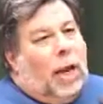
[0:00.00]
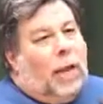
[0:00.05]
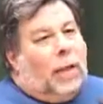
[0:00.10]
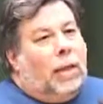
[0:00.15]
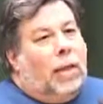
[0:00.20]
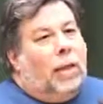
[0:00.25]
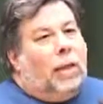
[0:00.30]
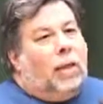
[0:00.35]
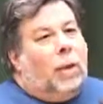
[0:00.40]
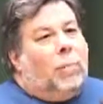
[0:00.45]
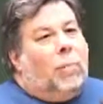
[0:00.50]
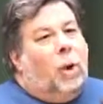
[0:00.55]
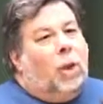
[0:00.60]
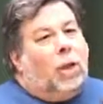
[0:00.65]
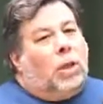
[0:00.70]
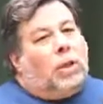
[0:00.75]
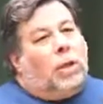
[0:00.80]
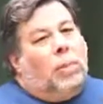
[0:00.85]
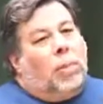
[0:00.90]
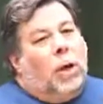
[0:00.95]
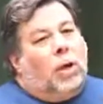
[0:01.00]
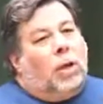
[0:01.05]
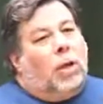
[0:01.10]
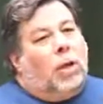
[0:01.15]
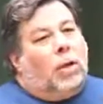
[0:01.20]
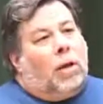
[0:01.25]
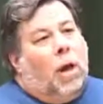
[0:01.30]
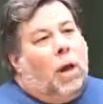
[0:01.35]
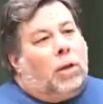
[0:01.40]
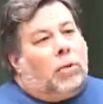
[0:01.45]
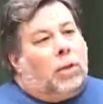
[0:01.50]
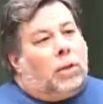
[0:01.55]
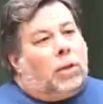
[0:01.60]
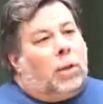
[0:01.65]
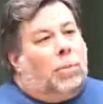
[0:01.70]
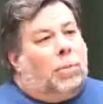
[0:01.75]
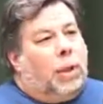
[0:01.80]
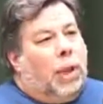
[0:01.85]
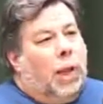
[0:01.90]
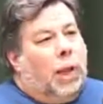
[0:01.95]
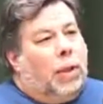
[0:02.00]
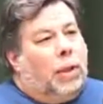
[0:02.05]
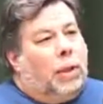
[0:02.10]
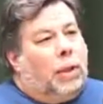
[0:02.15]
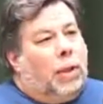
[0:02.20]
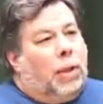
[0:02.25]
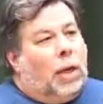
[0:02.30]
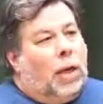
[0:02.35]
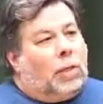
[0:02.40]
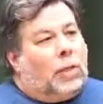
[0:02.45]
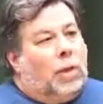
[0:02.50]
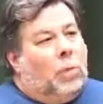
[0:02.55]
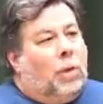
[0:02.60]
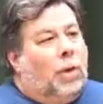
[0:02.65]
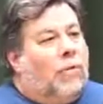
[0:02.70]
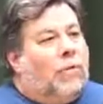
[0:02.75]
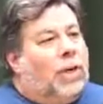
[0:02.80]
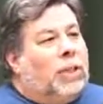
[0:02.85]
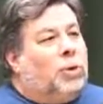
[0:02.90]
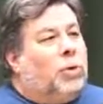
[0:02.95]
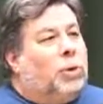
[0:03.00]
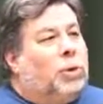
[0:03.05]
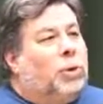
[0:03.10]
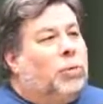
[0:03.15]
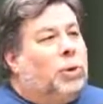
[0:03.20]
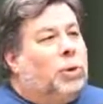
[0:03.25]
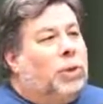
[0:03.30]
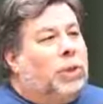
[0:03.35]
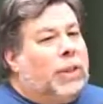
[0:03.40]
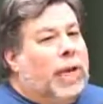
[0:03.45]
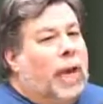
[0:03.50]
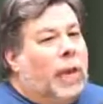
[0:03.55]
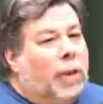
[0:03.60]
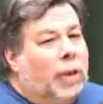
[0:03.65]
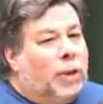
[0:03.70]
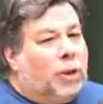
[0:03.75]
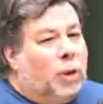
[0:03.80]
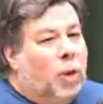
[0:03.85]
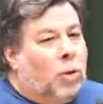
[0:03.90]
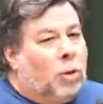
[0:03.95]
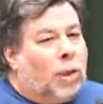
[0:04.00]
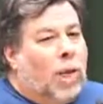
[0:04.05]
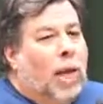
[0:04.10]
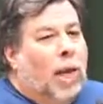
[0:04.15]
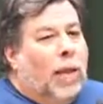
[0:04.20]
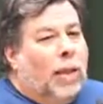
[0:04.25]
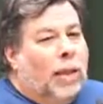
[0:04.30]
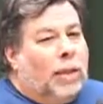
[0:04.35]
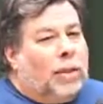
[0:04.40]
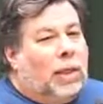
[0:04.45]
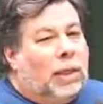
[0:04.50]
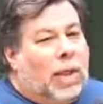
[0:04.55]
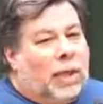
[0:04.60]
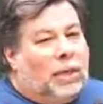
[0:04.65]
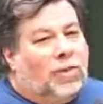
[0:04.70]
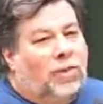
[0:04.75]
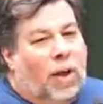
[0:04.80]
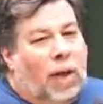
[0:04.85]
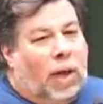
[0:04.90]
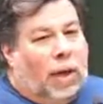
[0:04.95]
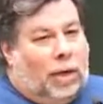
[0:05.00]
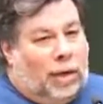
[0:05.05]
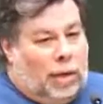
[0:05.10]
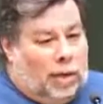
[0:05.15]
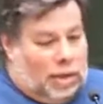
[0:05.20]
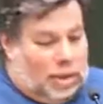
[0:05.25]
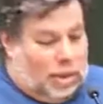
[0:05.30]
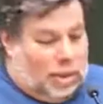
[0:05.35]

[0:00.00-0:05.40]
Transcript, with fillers: And then the Polish American Congress complained, and I said, What if I switch into Italian jokes? And they said, That's fine.